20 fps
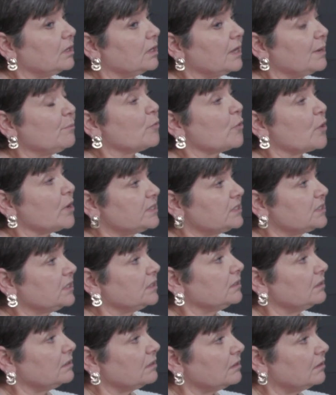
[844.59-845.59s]

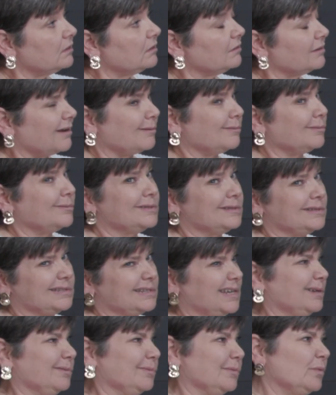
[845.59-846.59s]
embracing. I wouldn't
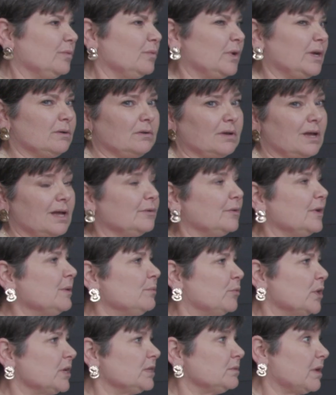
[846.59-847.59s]
say well,
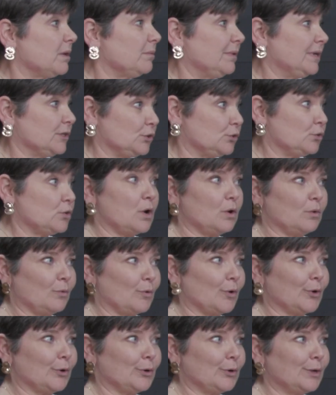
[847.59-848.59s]
embrace might be a strong
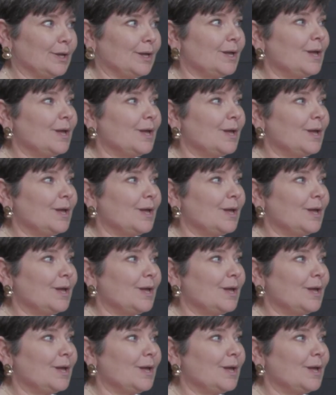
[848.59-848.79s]
word,